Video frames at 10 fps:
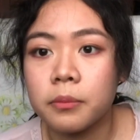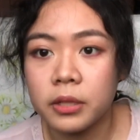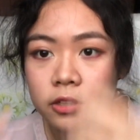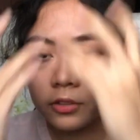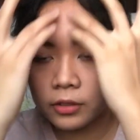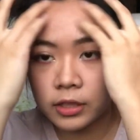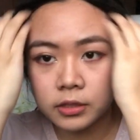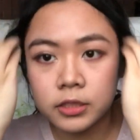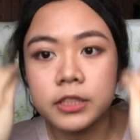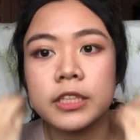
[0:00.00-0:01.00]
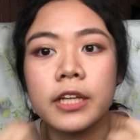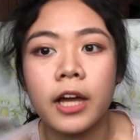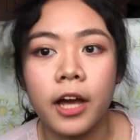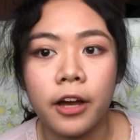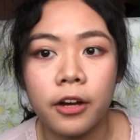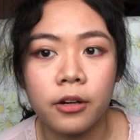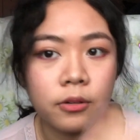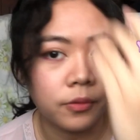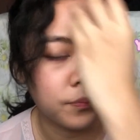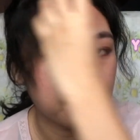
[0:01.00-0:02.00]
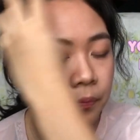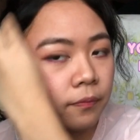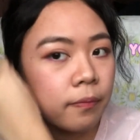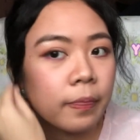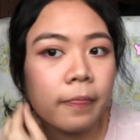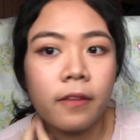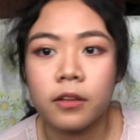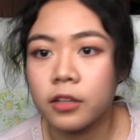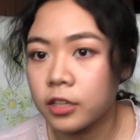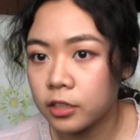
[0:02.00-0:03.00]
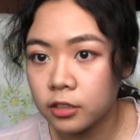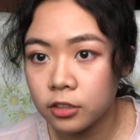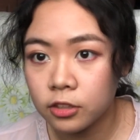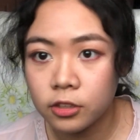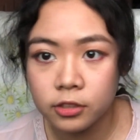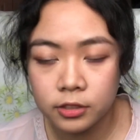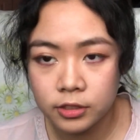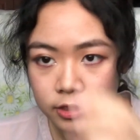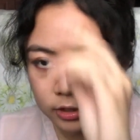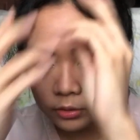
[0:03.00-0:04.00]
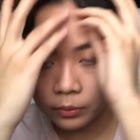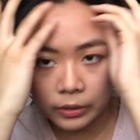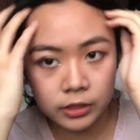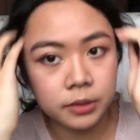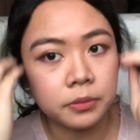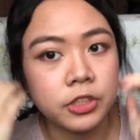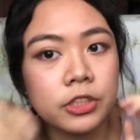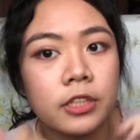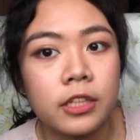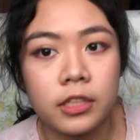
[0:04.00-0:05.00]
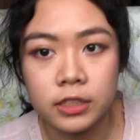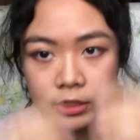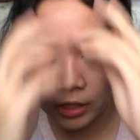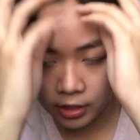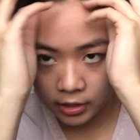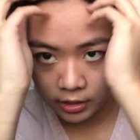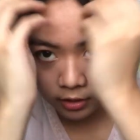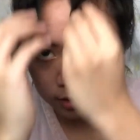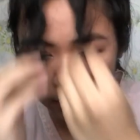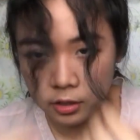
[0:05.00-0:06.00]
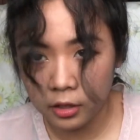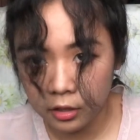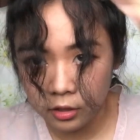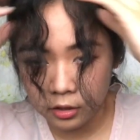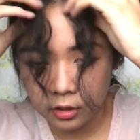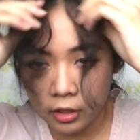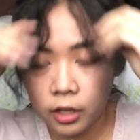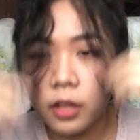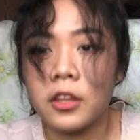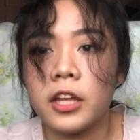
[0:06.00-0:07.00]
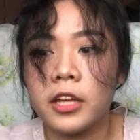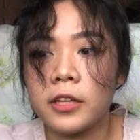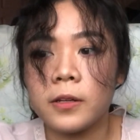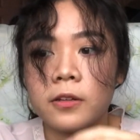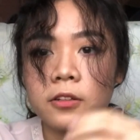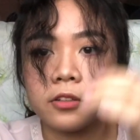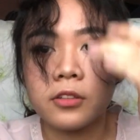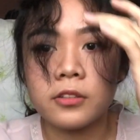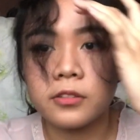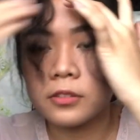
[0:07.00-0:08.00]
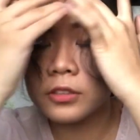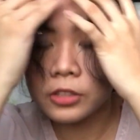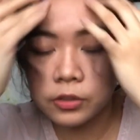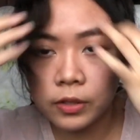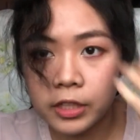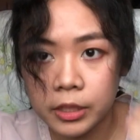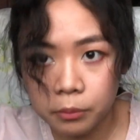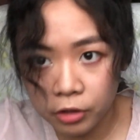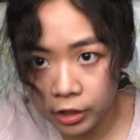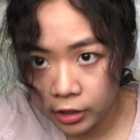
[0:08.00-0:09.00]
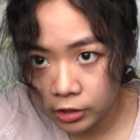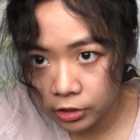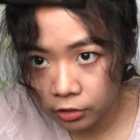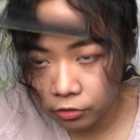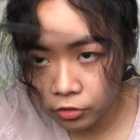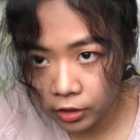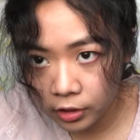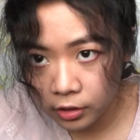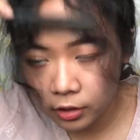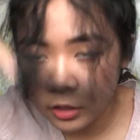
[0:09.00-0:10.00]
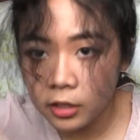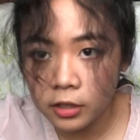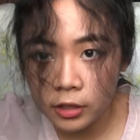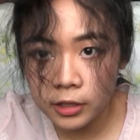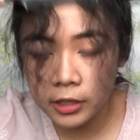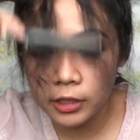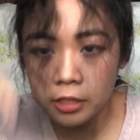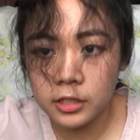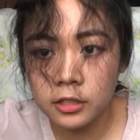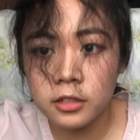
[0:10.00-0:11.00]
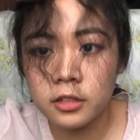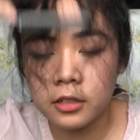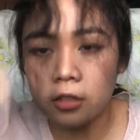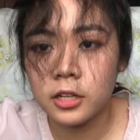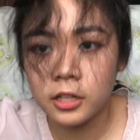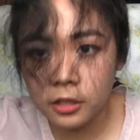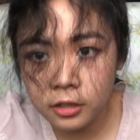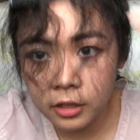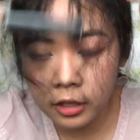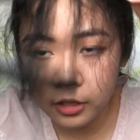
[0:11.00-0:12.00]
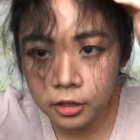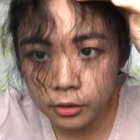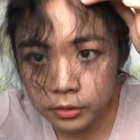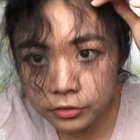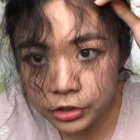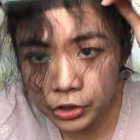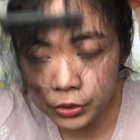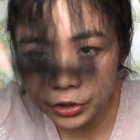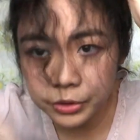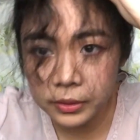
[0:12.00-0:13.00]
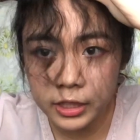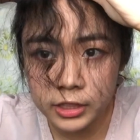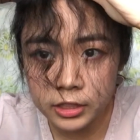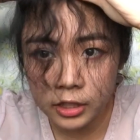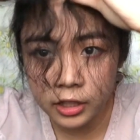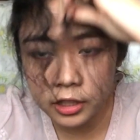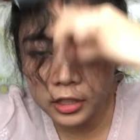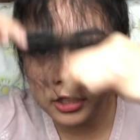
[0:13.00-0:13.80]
in the middle and see how it looks when it's pushed to the side, and then you could keep bringing it to the front. Cut it however short you would like to cut